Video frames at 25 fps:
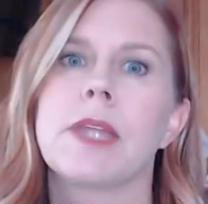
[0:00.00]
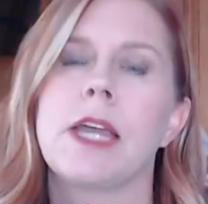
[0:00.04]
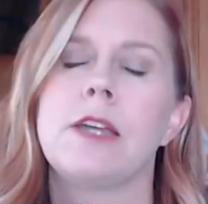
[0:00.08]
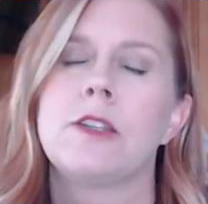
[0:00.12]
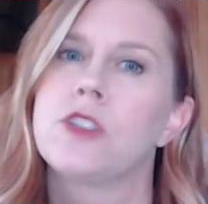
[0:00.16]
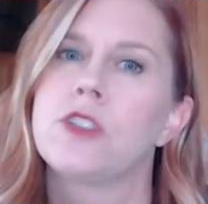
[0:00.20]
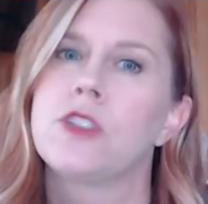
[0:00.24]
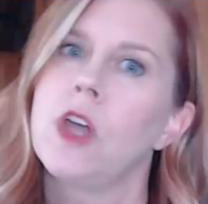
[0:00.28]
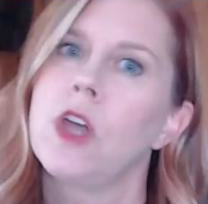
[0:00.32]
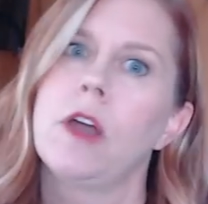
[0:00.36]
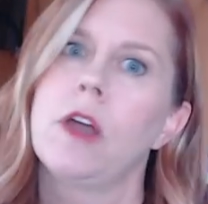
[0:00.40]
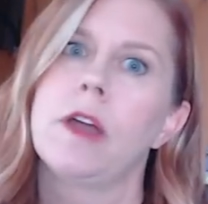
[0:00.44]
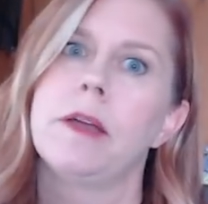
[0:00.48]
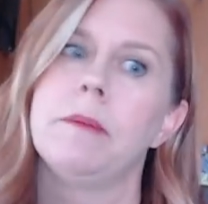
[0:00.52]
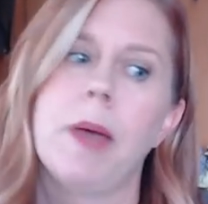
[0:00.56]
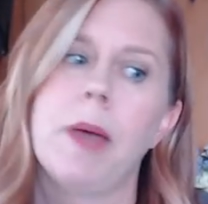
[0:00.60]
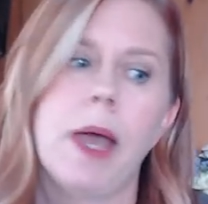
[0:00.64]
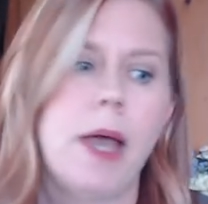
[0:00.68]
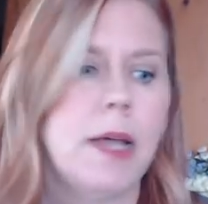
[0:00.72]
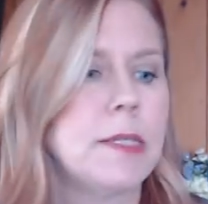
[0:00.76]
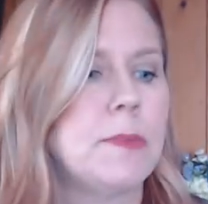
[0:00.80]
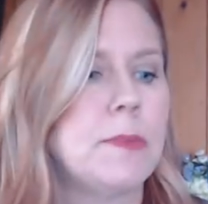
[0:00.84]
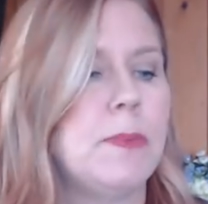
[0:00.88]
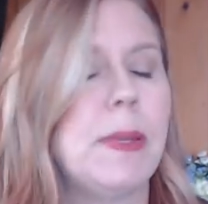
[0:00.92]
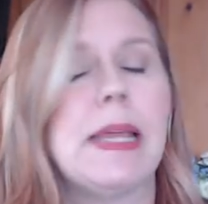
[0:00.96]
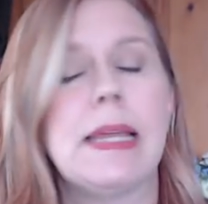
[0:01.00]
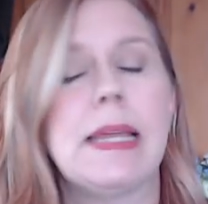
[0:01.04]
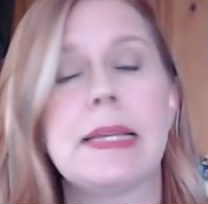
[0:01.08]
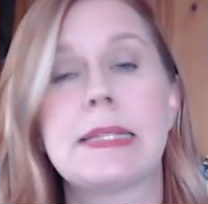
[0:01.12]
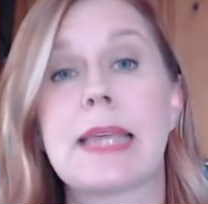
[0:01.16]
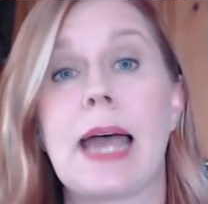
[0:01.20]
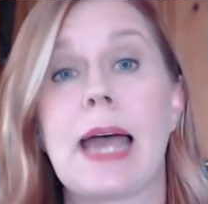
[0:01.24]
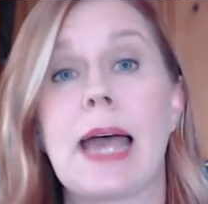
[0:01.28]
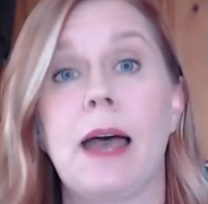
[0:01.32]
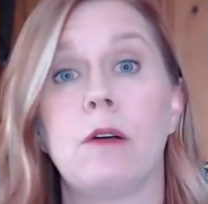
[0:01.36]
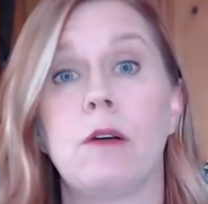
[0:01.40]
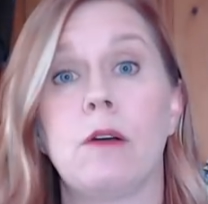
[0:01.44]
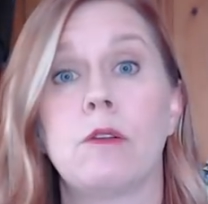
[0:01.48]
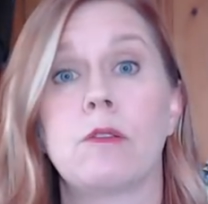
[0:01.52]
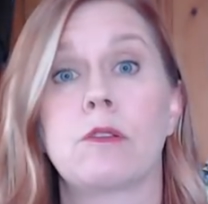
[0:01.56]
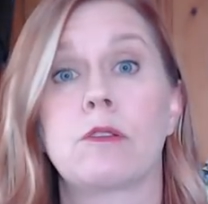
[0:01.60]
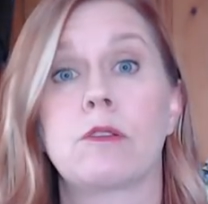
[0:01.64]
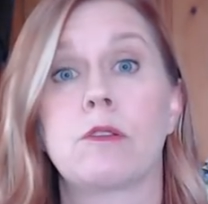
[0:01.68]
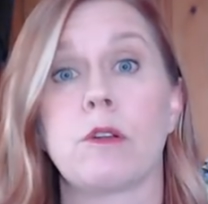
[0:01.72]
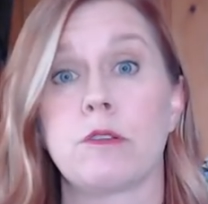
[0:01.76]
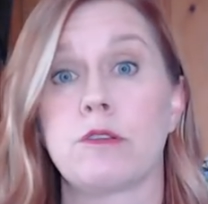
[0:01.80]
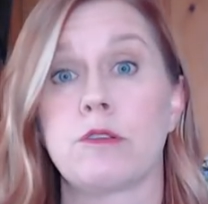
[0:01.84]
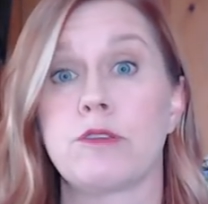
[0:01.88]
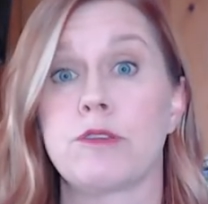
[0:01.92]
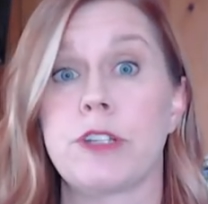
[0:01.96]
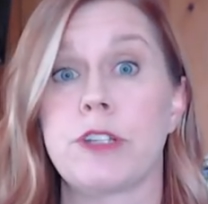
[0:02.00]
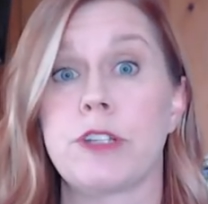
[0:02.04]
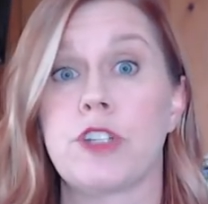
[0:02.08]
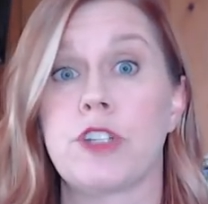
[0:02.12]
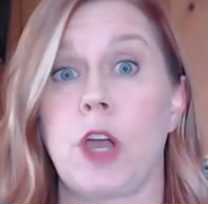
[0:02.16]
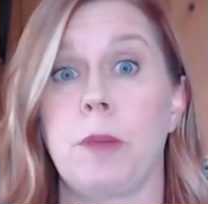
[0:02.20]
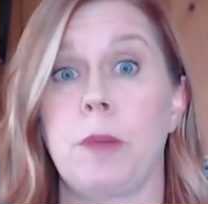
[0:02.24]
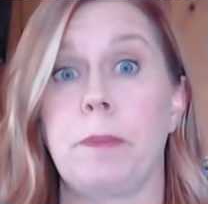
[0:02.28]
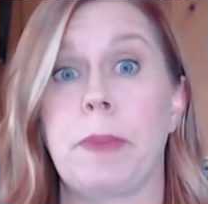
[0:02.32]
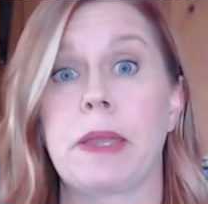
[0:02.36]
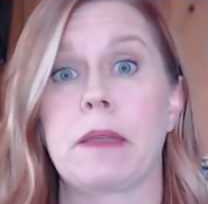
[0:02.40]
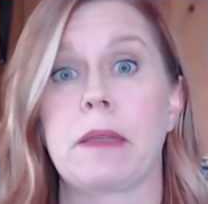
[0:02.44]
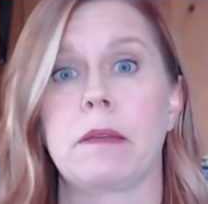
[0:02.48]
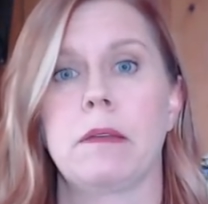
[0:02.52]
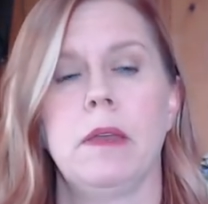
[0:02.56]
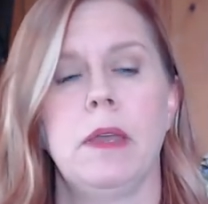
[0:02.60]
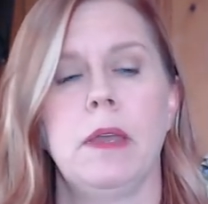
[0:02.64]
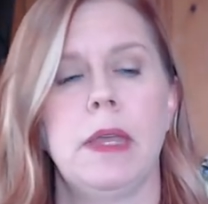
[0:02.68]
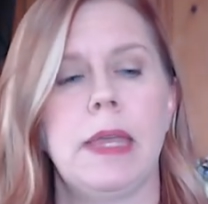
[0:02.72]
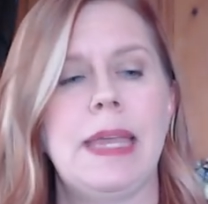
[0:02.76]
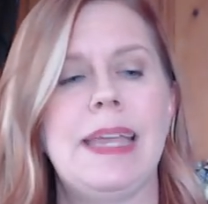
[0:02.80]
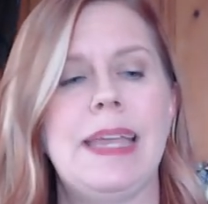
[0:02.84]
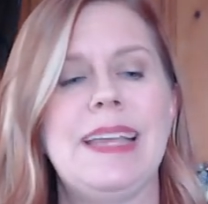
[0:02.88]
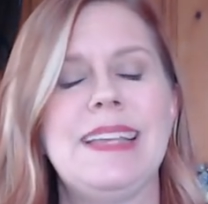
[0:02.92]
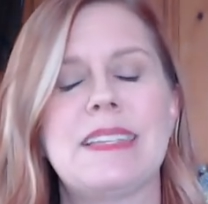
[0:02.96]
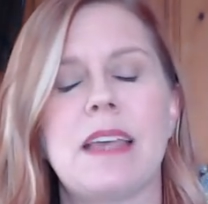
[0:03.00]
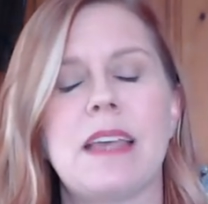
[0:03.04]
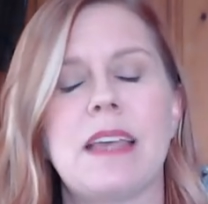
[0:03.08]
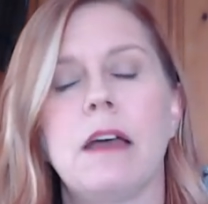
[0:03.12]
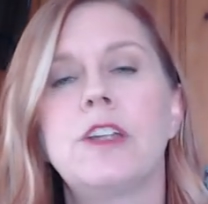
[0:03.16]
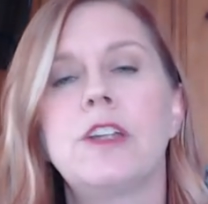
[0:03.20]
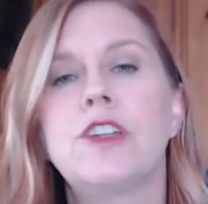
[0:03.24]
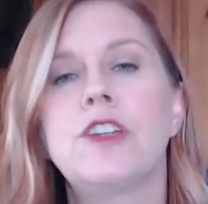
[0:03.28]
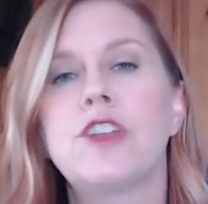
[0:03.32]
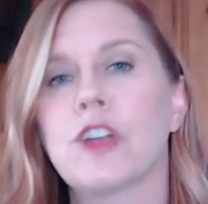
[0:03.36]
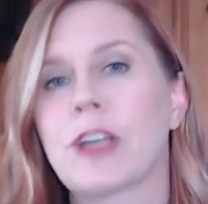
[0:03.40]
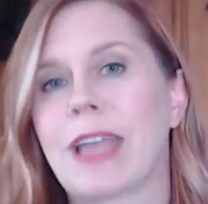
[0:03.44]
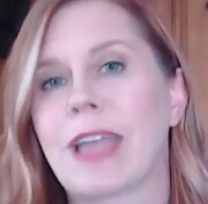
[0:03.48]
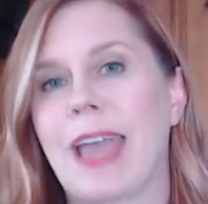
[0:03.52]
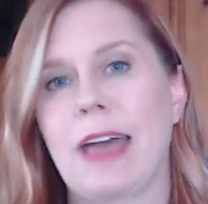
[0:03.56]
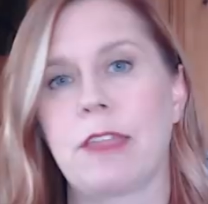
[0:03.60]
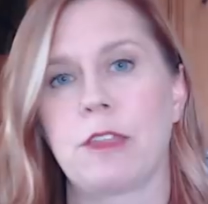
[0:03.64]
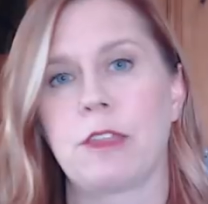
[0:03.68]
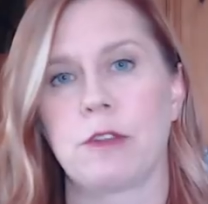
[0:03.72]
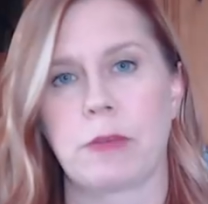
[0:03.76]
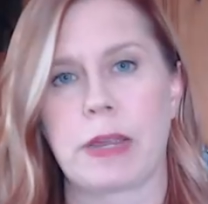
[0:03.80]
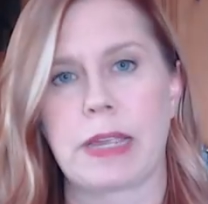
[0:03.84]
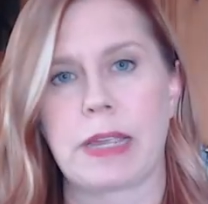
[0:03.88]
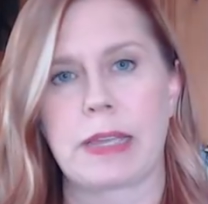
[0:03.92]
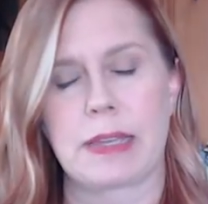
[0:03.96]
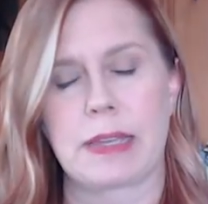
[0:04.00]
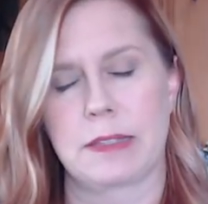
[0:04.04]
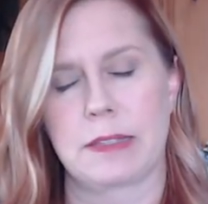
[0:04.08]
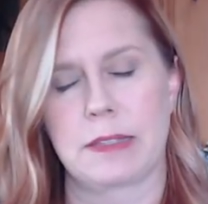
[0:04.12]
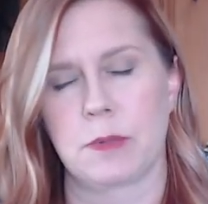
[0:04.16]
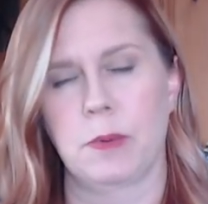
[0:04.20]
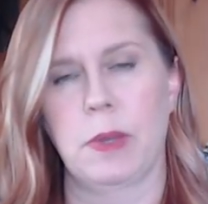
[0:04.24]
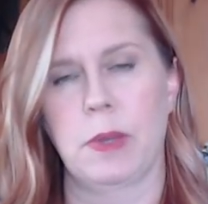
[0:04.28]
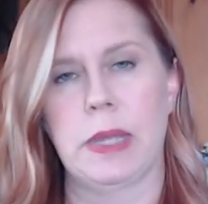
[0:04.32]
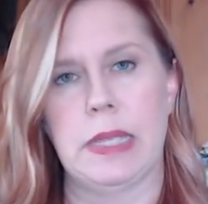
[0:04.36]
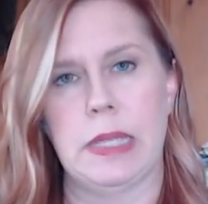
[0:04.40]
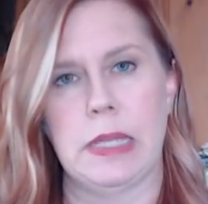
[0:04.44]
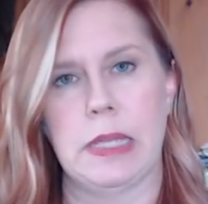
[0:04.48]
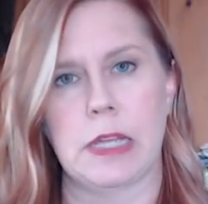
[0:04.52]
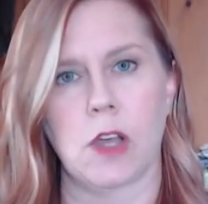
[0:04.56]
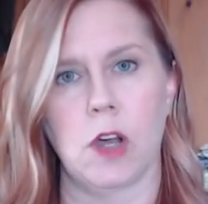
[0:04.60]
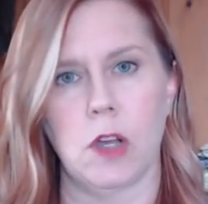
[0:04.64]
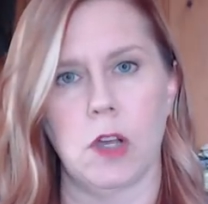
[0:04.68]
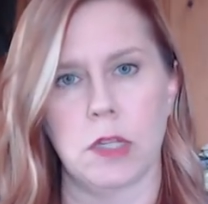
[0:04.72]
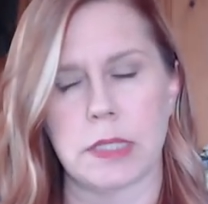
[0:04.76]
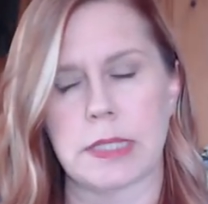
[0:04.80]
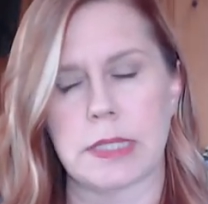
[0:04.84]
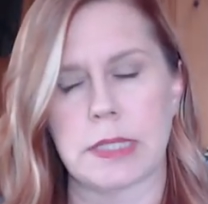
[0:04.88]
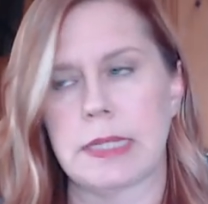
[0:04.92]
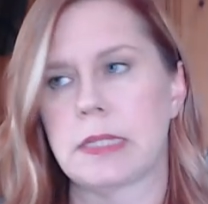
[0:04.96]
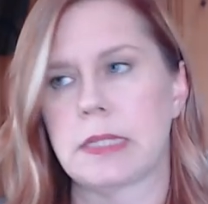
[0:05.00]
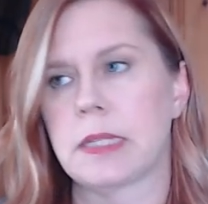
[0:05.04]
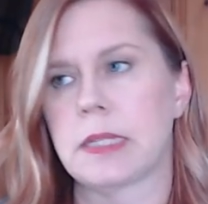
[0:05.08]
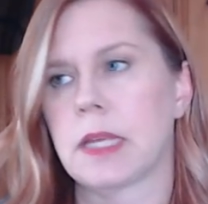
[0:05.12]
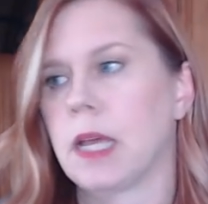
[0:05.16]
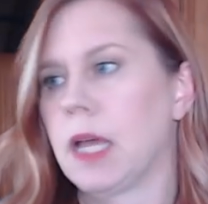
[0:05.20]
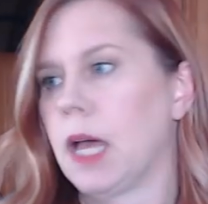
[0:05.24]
Sorry, my husband is out grocery shopping. He's hunter gathering, is what he calls it.